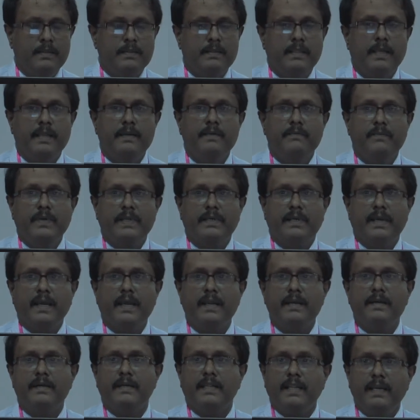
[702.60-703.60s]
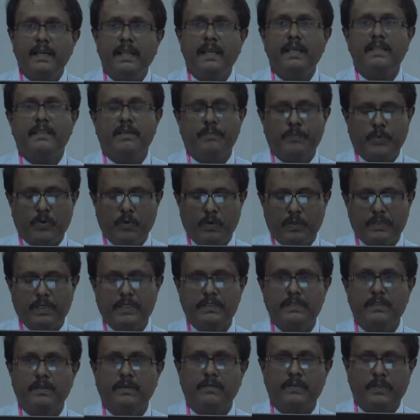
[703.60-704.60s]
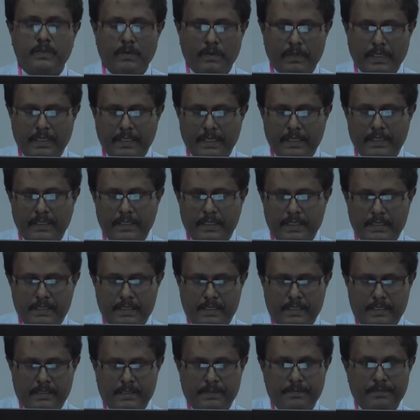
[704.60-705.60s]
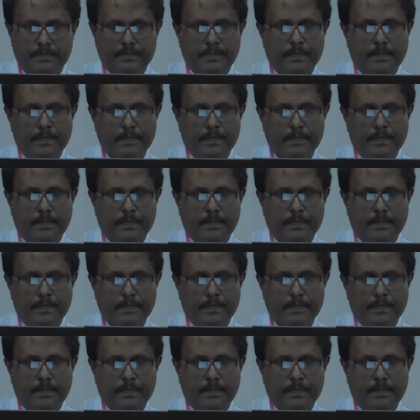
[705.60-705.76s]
Then we can delay the progression of chronic kidney disease.